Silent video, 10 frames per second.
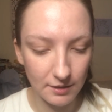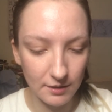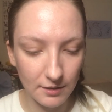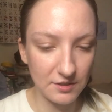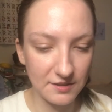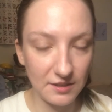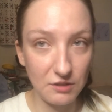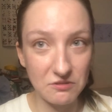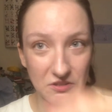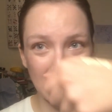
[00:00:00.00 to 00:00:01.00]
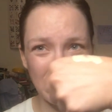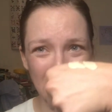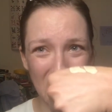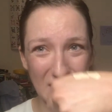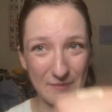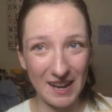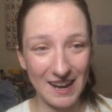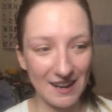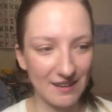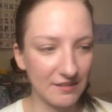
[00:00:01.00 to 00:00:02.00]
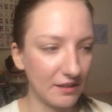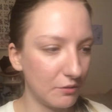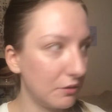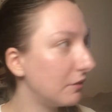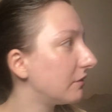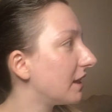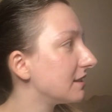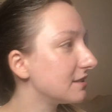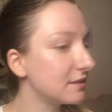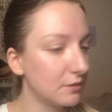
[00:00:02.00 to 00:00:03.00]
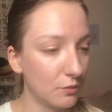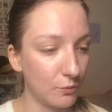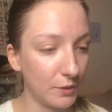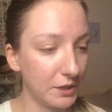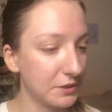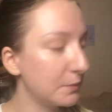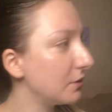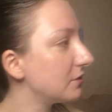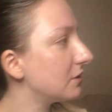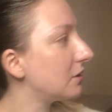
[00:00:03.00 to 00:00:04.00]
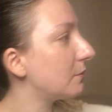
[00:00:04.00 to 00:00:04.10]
I just usually put it on my hand. I don't know if that's what you're supposed to do,